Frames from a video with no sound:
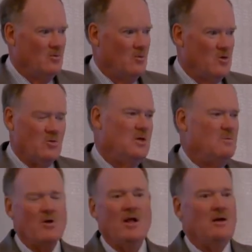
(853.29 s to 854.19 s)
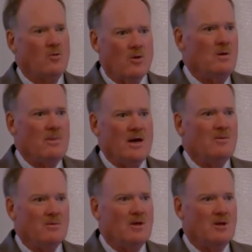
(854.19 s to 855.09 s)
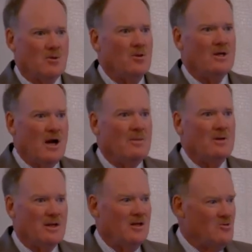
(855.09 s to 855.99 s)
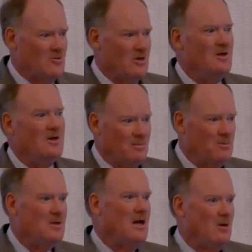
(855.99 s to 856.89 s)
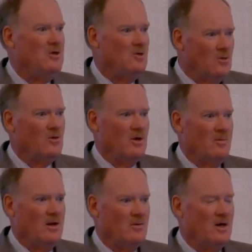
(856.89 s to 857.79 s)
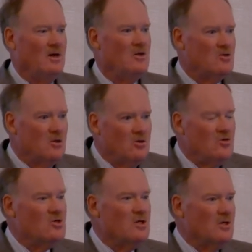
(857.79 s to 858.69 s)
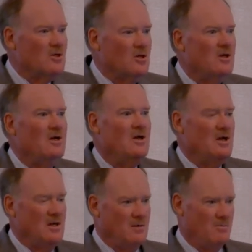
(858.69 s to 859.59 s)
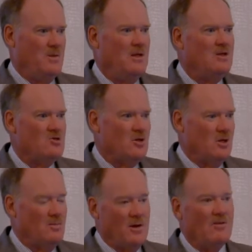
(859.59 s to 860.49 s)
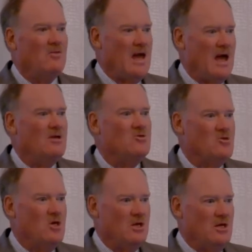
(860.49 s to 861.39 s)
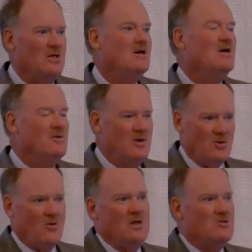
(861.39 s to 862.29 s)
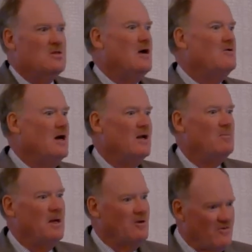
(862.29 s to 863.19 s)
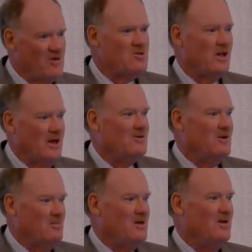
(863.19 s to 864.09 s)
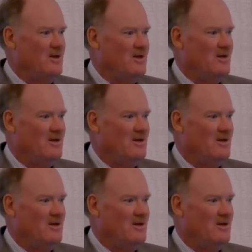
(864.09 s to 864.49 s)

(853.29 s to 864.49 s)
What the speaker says: which we didn't probably worry about in early hominid history, but now we do worry about, right? There's a new signal impinging upon that gene that creates now not a beneficial outcome, but a